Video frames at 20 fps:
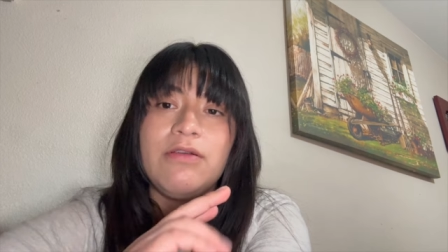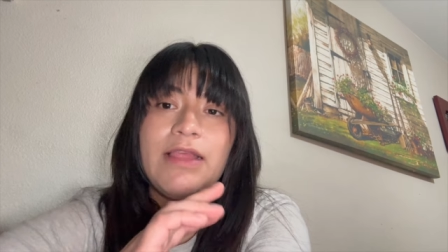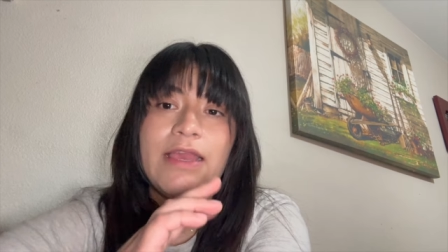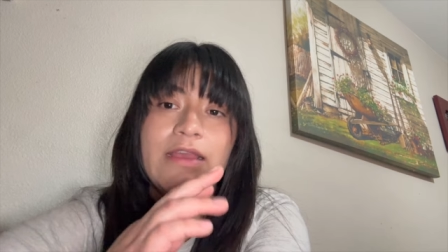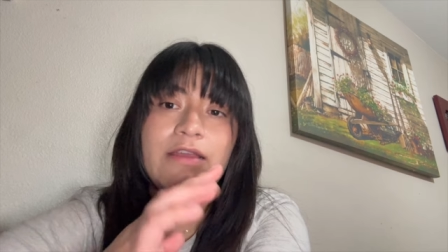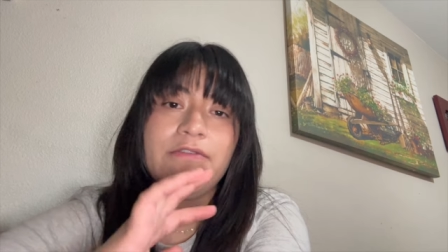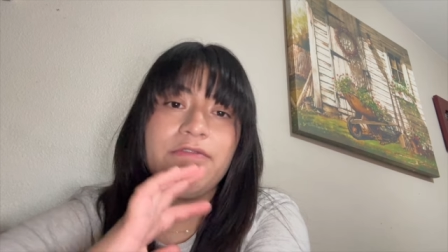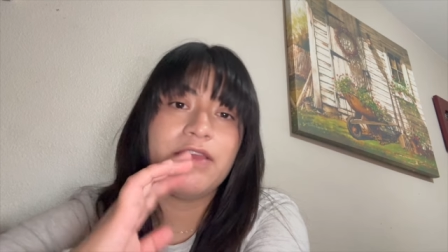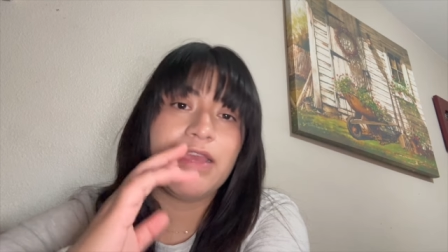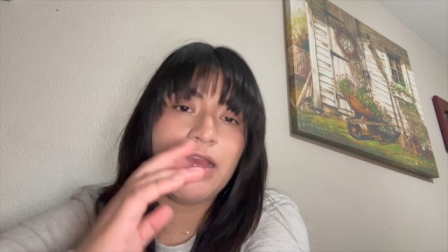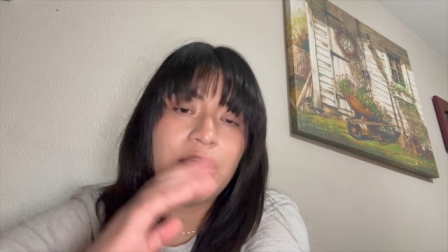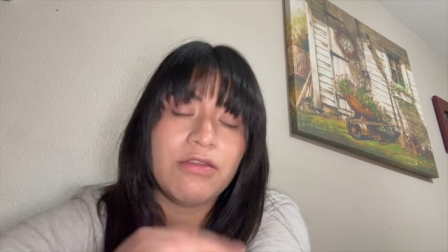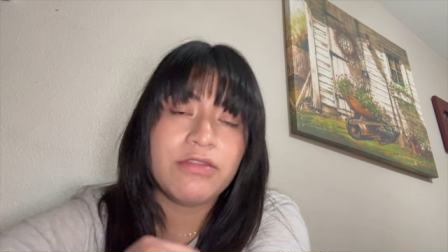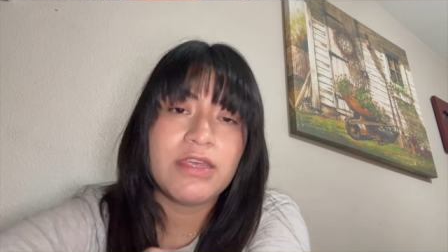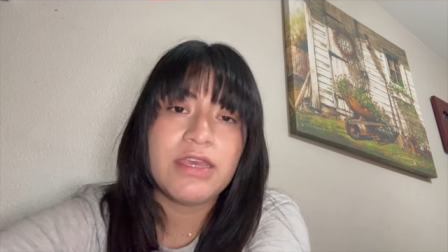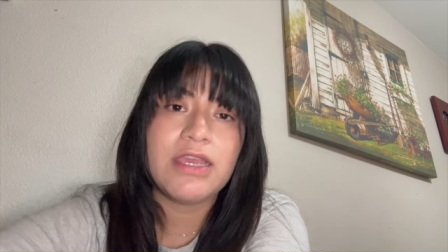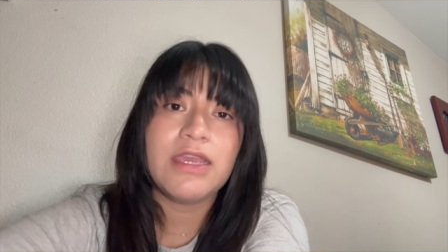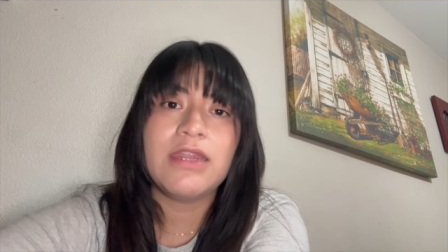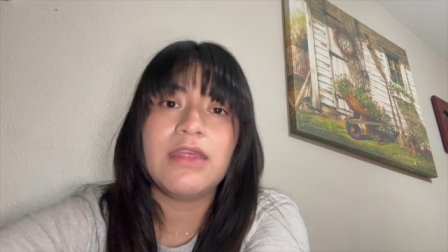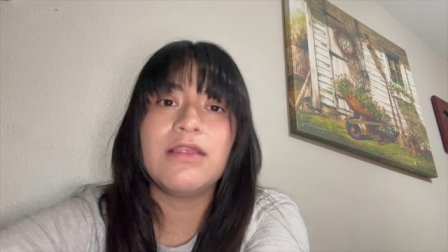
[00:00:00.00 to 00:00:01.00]
like a healthy
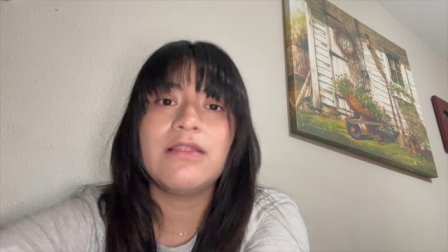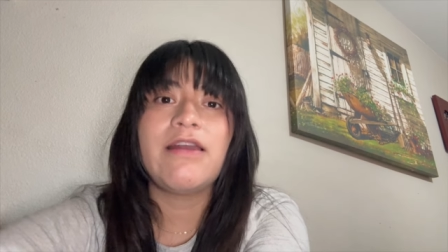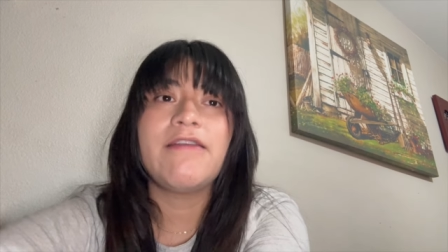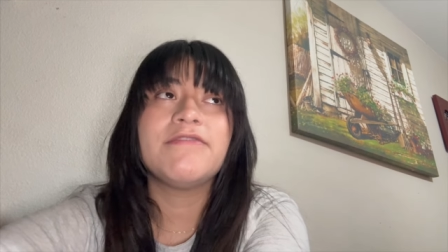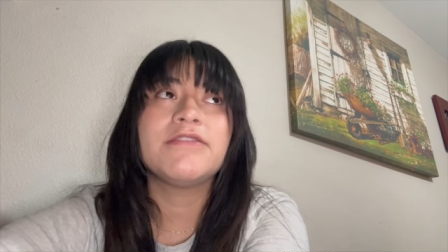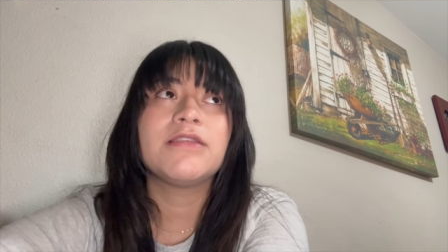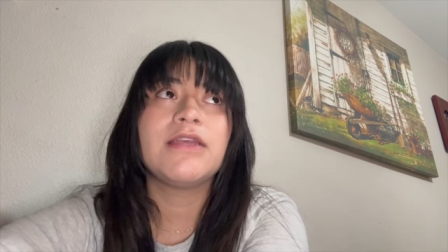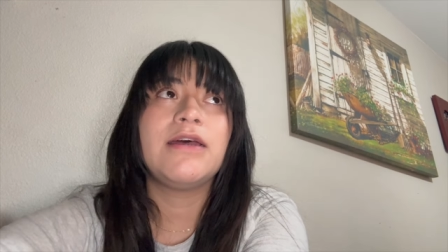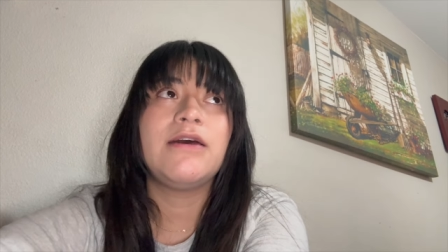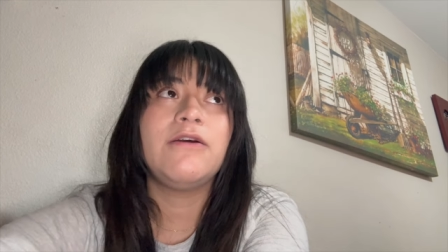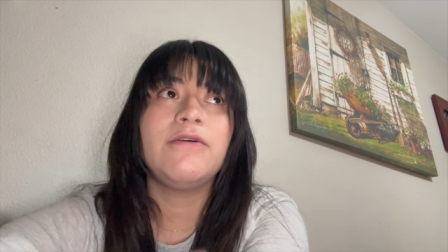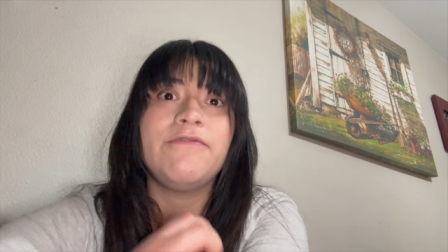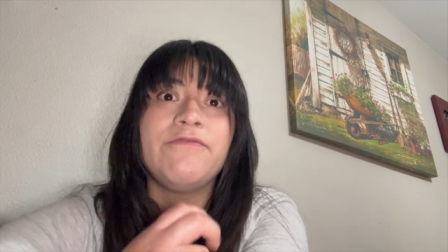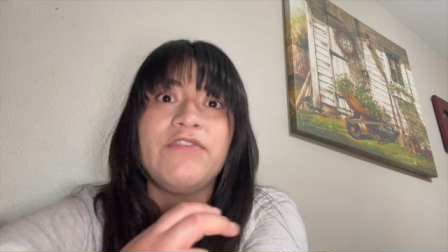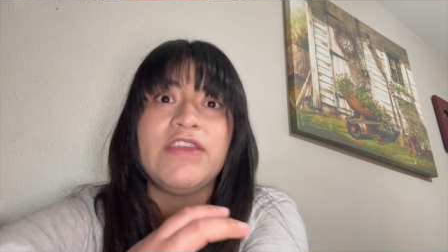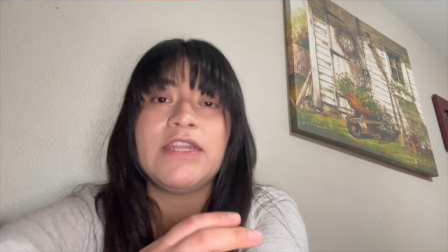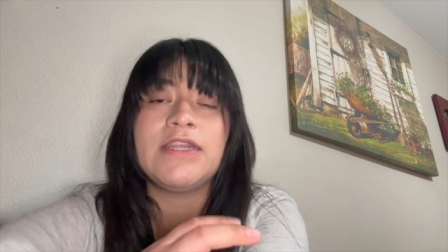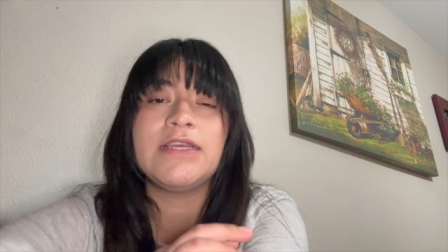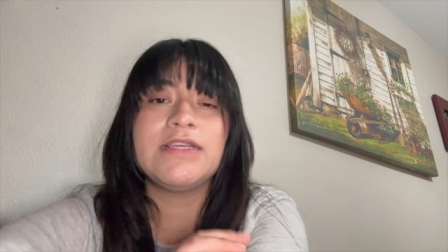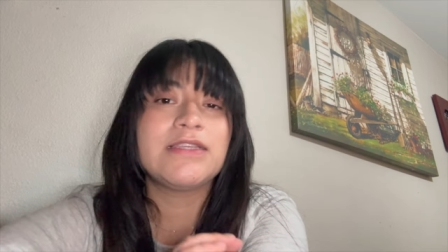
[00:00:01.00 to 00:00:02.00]
eating lifestyle,
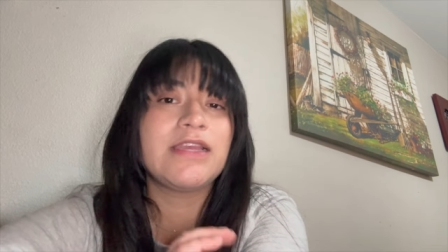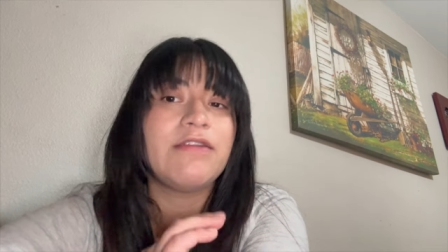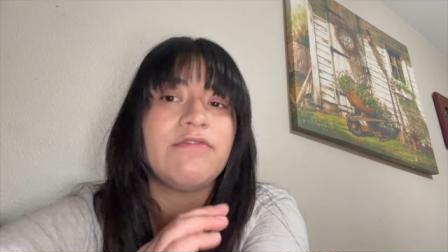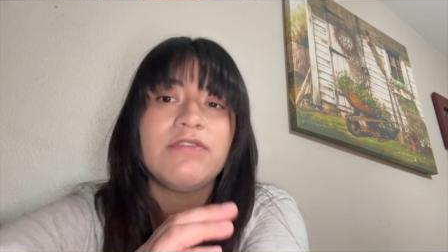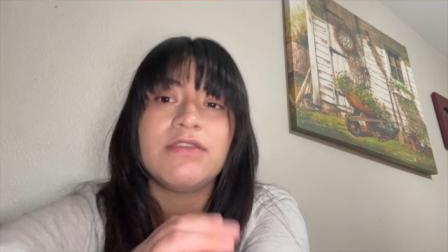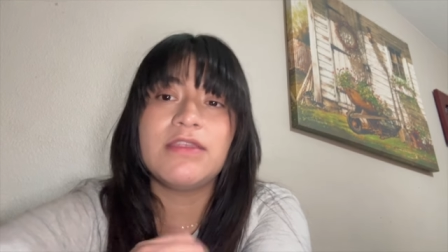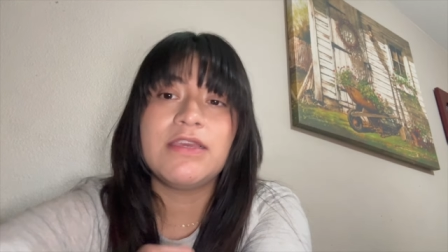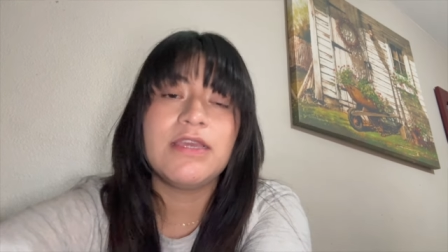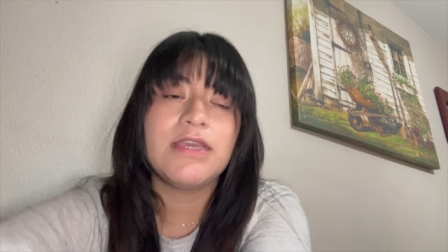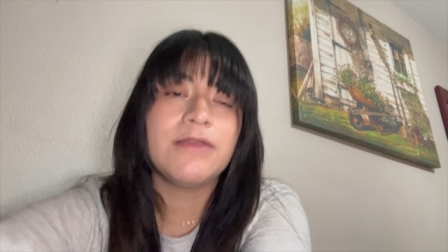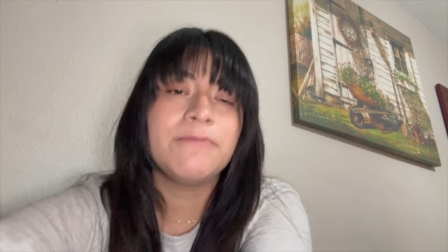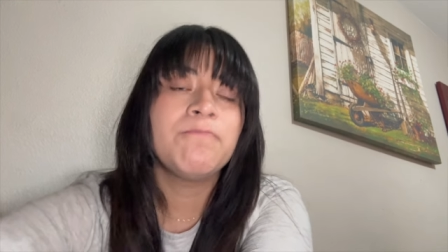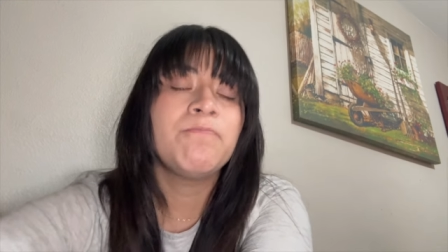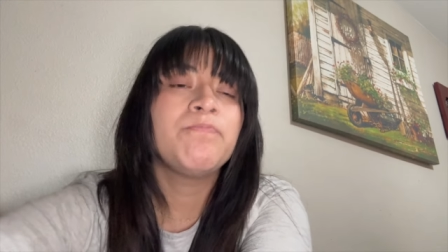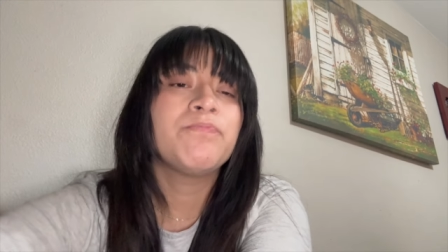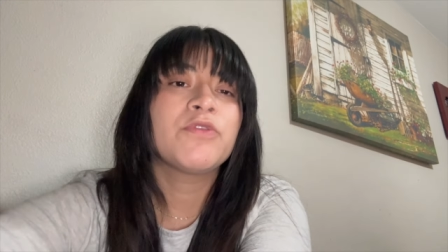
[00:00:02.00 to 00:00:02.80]
fitness, everything.